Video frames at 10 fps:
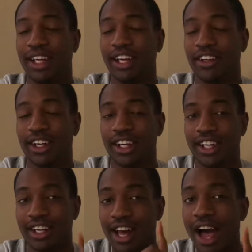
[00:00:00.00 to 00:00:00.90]
the area.
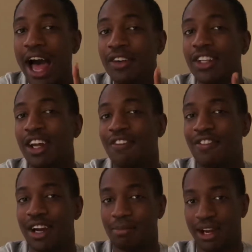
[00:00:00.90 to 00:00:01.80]
Now, how did I
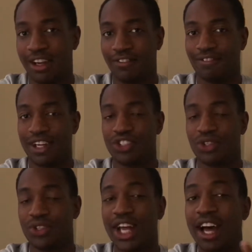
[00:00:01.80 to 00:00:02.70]
find my
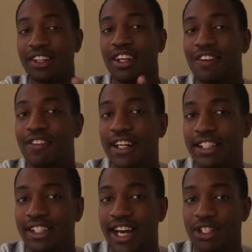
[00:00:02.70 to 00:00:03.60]
investors? How did I find
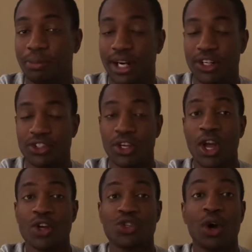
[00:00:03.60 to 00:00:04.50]
these cash buyers?
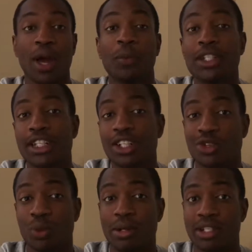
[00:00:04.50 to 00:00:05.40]
So I went to
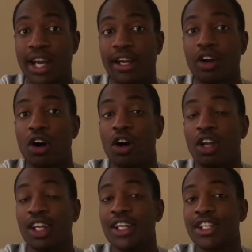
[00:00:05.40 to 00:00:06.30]
this website
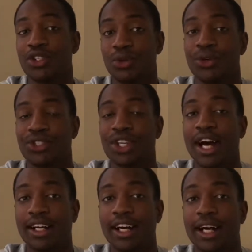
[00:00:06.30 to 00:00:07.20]
called
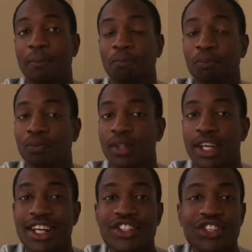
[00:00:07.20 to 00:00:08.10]
listsource.com.
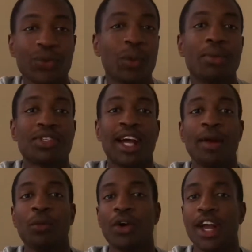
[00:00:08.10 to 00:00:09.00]
It's just a
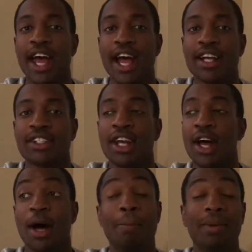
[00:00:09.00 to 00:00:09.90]
website where it has
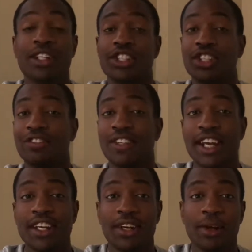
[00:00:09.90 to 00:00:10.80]
a bunch of
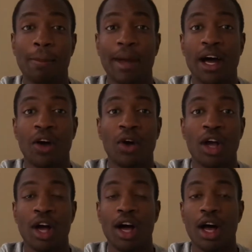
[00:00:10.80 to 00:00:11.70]
data about
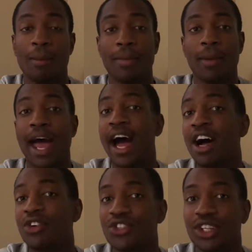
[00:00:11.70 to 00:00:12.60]
um,
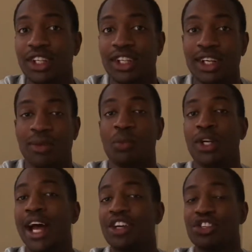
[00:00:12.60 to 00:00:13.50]
housing and
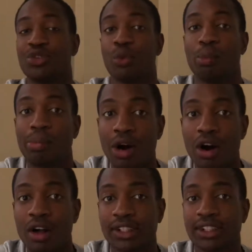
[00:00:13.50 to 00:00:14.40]
when houses were
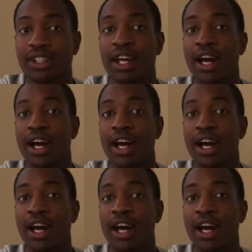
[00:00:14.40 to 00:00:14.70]
bought